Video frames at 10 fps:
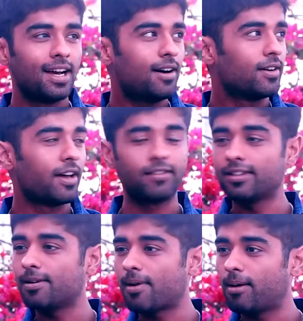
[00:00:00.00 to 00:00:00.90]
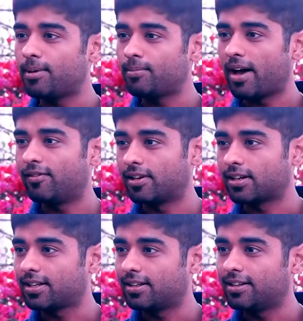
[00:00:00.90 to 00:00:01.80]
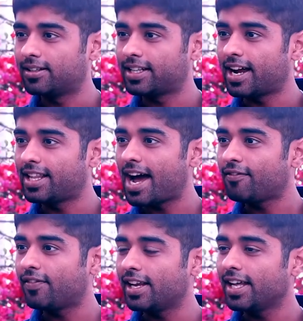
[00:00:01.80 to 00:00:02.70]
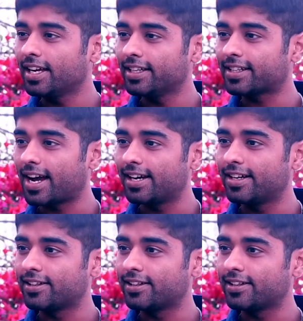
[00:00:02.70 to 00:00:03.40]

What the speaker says: oh, there was no problem ever. You know, that feeling is kind